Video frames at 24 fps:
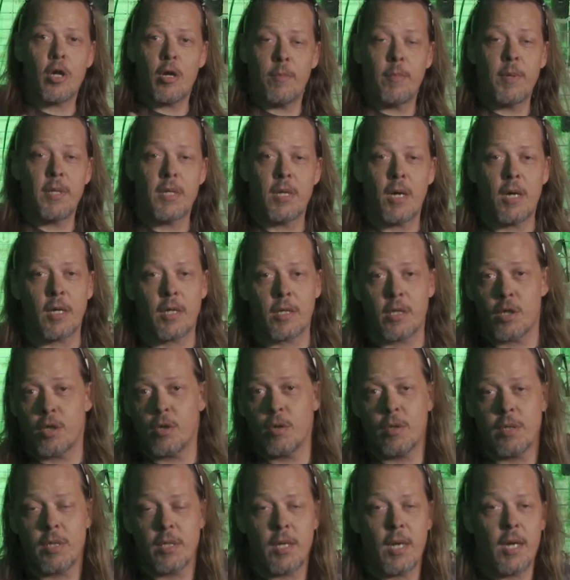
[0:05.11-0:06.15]
I'll be talking to
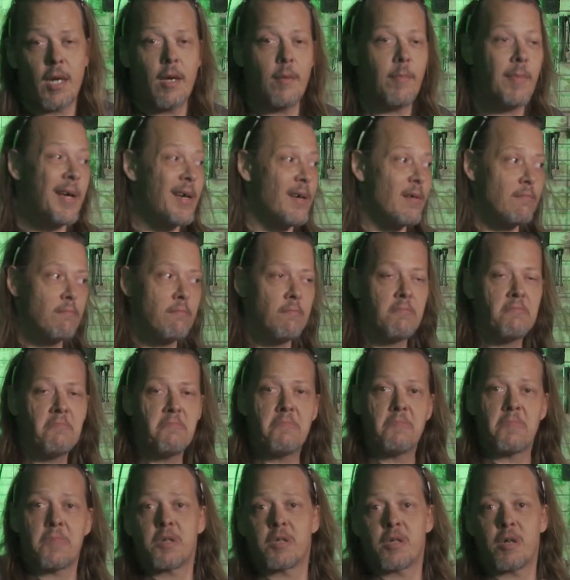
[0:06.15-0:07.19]
you today about
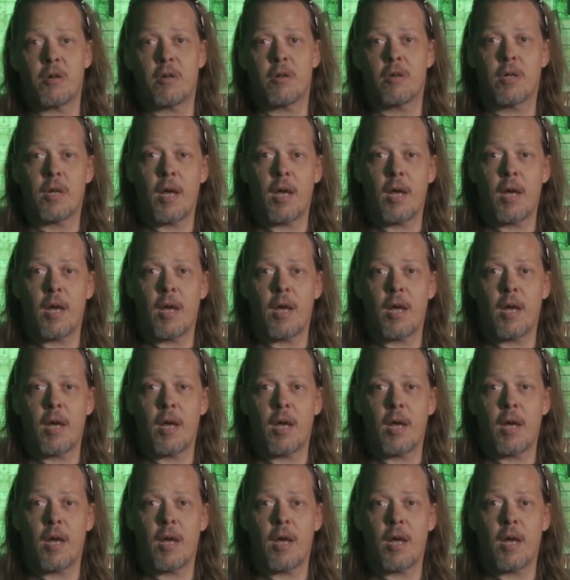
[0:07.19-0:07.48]
a certain